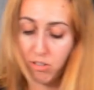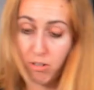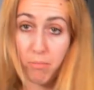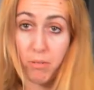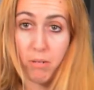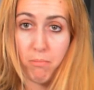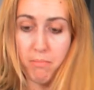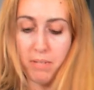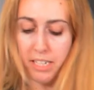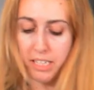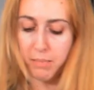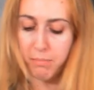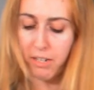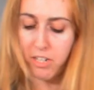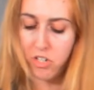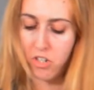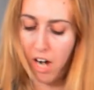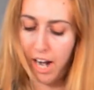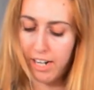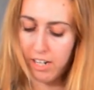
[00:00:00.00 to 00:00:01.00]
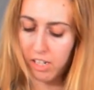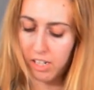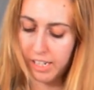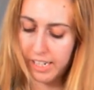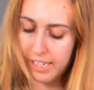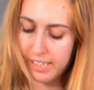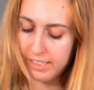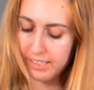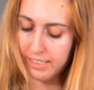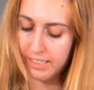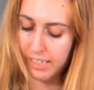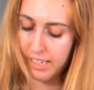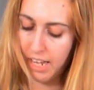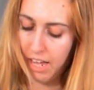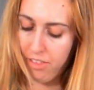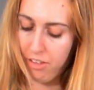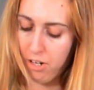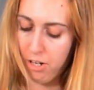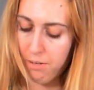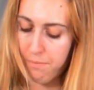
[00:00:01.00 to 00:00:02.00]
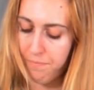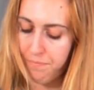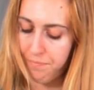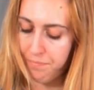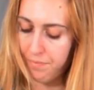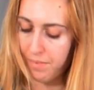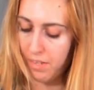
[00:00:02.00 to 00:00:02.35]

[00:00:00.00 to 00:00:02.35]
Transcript: so I'm gonna mix my dry ingredients together.